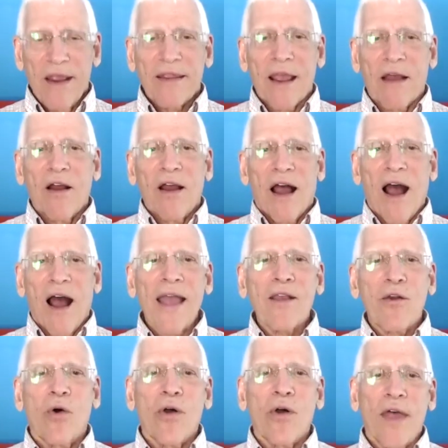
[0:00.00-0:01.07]
Now, I
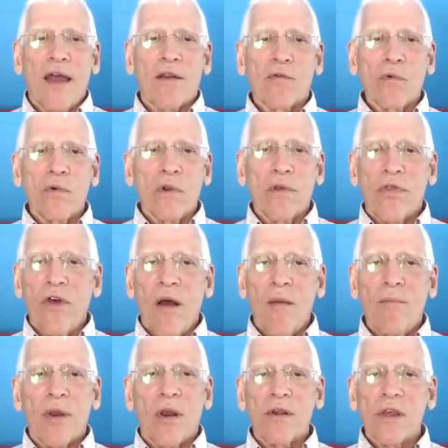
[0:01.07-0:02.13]
call that a rule of
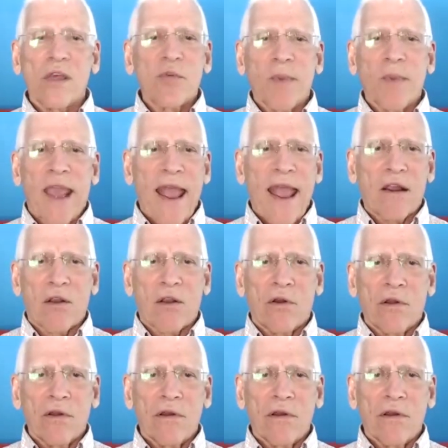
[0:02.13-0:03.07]
thumb because it's mechanical,